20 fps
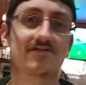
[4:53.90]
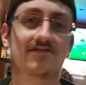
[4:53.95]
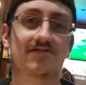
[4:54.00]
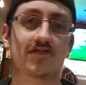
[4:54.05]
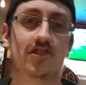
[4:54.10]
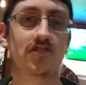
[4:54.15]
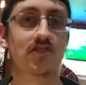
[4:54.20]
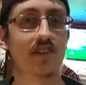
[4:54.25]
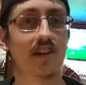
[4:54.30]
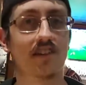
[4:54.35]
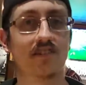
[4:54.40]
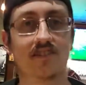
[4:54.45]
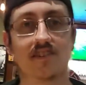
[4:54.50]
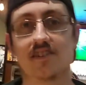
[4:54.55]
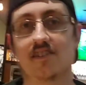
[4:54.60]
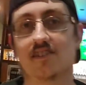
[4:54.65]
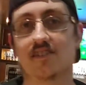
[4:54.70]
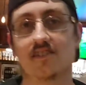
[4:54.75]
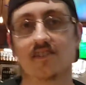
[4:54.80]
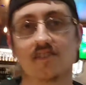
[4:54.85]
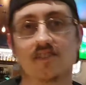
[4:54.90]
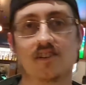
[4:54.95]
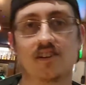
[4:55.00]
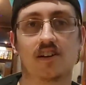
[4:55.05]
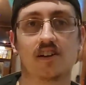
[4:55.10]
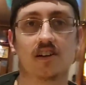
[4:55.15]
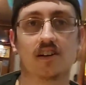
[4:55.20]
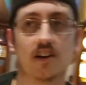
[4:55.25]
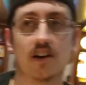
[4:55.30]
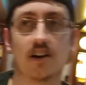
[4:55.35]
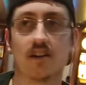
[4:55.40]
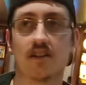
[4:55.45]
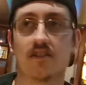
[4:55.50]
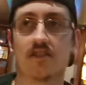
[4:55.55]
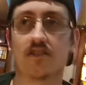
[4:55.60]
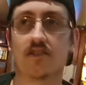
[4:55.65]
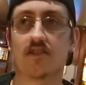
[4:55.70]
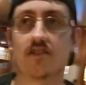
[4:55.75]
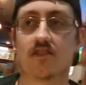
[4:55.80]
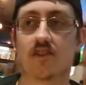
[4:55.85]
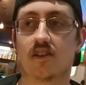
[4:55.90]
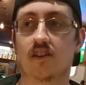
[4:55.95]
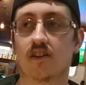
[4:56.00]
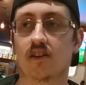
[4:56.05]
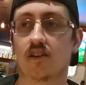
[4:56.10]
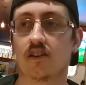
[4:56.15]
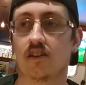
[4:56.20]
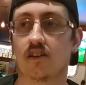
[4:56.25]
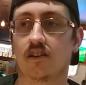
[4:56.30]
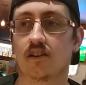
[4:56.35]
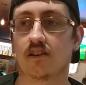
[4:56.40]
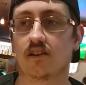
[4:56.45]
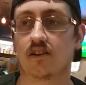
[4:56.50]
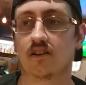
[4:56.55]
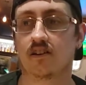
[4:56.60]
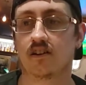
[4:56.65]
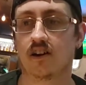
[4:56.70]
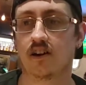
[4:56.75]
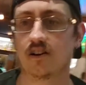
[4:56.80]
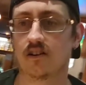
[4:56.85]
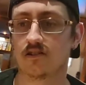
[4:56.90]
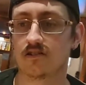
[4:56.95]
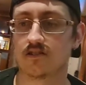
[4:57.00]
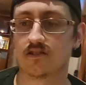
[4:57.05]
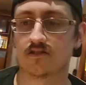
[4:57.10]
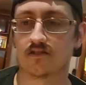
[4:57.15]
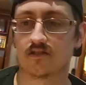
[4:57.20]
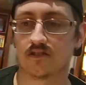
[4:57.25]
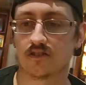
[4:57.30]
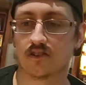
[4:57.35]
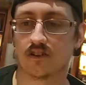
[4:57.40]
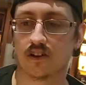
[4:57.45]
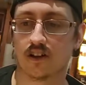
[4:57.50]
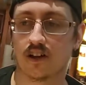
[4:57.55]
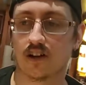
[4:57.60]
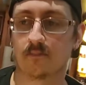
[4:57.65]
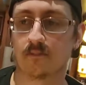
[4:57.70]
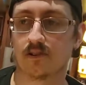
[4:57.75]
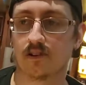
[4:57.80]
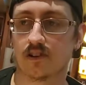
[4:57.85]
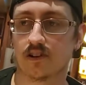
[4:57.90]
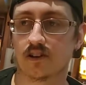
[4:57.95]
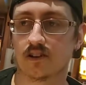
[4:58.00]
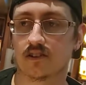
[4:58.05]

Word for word: Just ask it. No. I don't know, just unplugged.